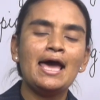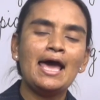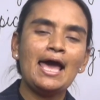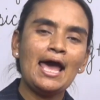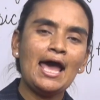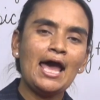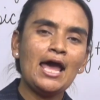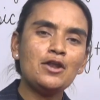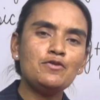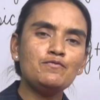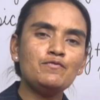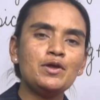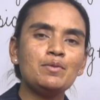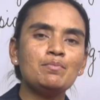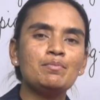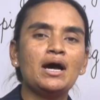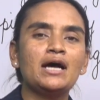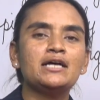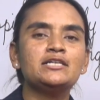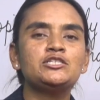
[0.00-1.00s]
and we
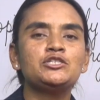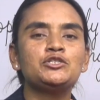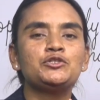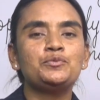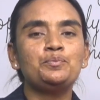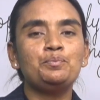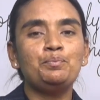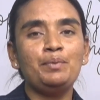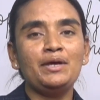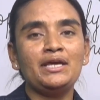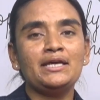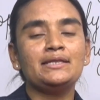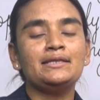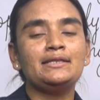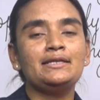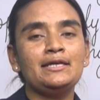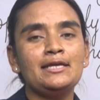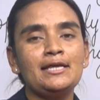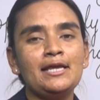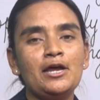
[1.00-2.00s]
must be
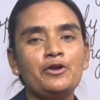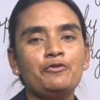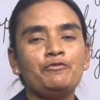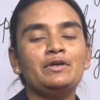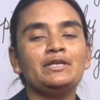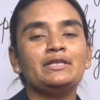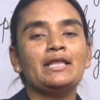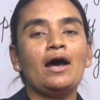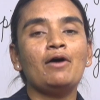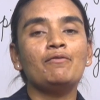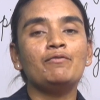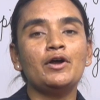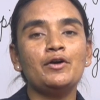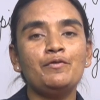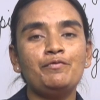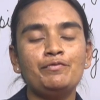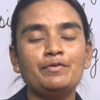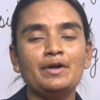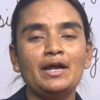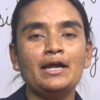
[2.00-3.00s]
there with our
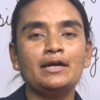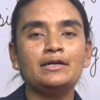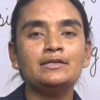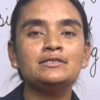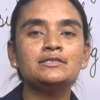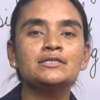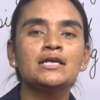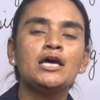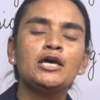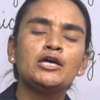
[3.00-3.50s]
friends